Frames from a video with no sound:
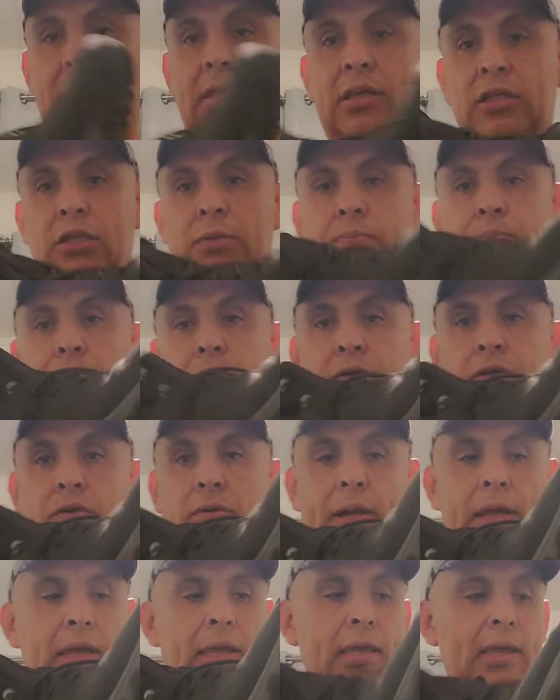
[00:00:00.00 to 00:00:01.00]
these boots
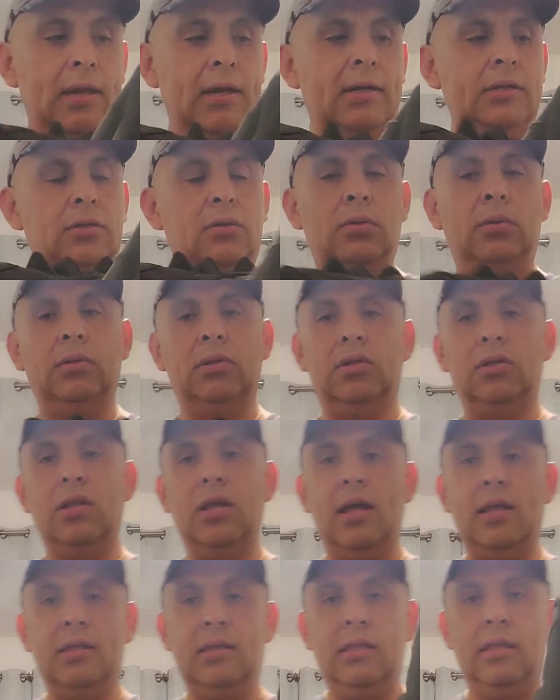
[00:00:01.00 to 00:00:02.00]
right here, so it's
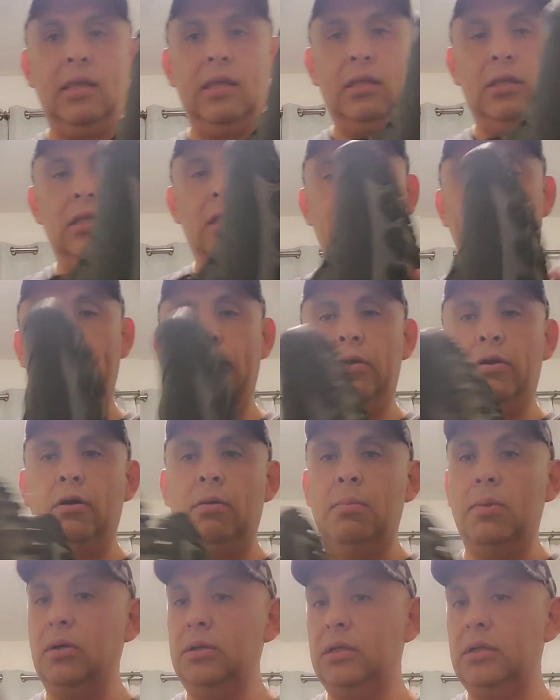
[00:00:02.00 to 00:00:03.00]
not the typical
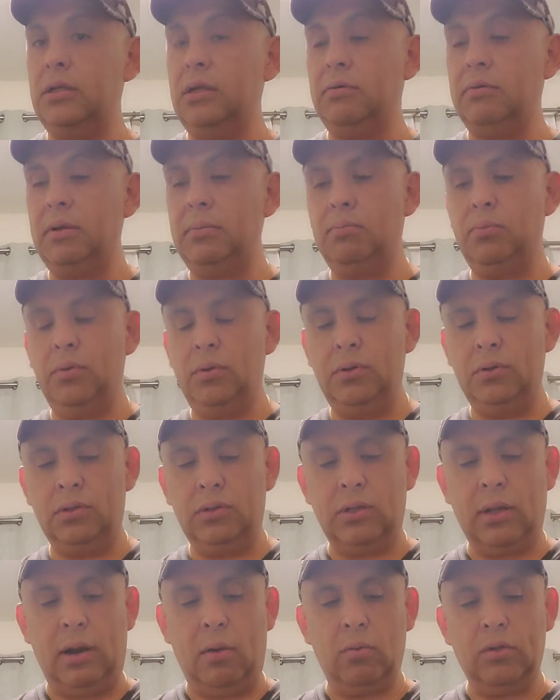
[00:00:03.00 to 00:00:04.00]
mountaineering
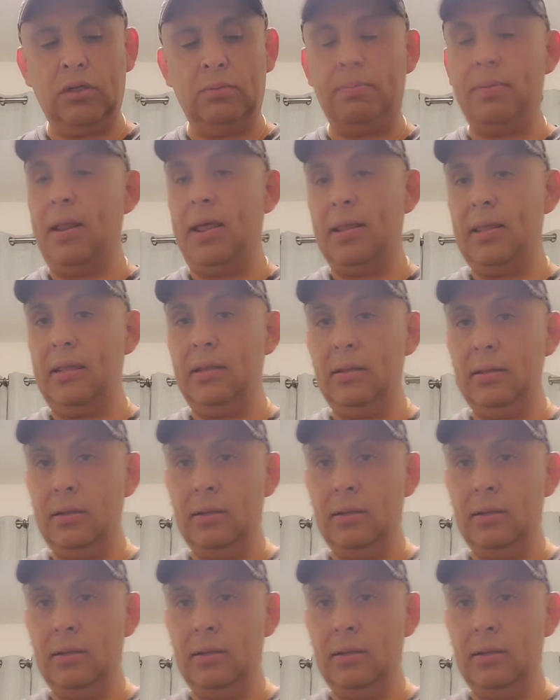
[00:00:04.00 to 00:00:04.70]
boots that I was planning.